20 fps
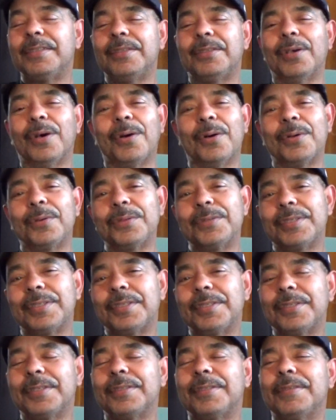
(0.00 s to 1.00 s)
Doze,
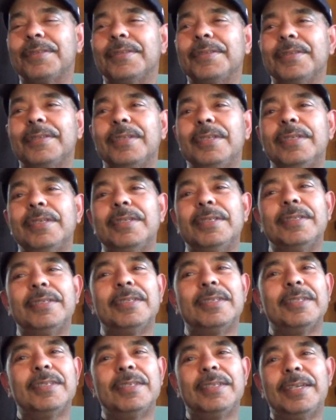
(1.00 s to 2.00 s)

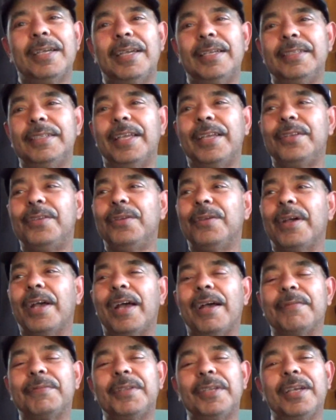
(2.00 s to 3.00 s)
and then you
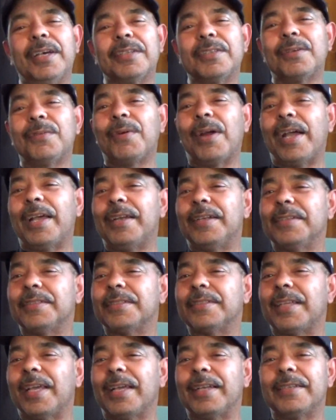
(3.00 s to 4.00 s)
have the other
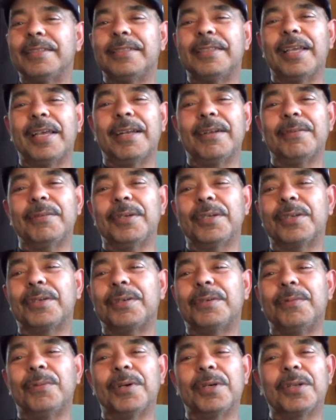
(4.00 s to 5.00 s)
writers that
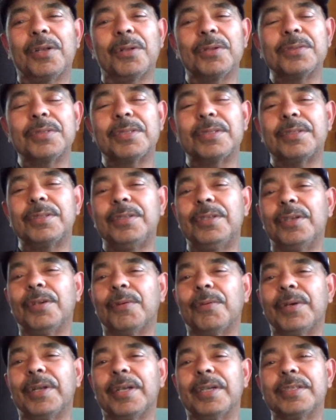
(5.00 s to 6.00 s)
were close, you know,
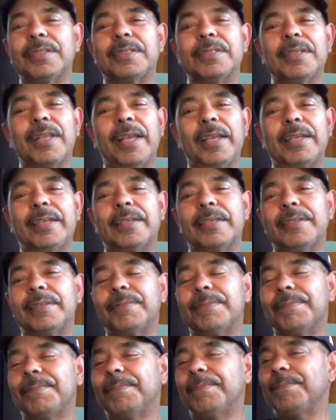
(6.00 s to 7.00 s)
with us, like,
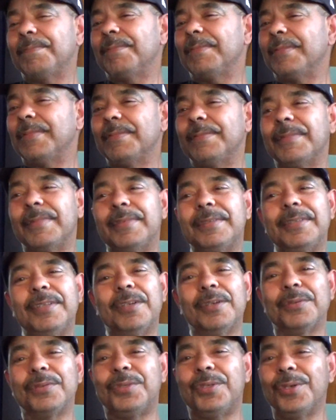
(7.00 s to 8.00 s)
you
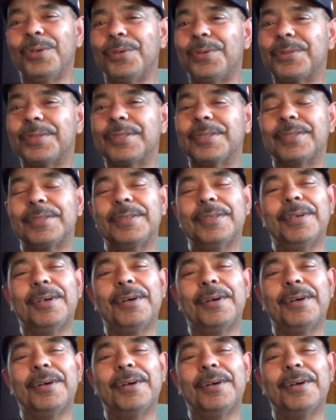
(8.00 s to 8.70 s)
know, Juice,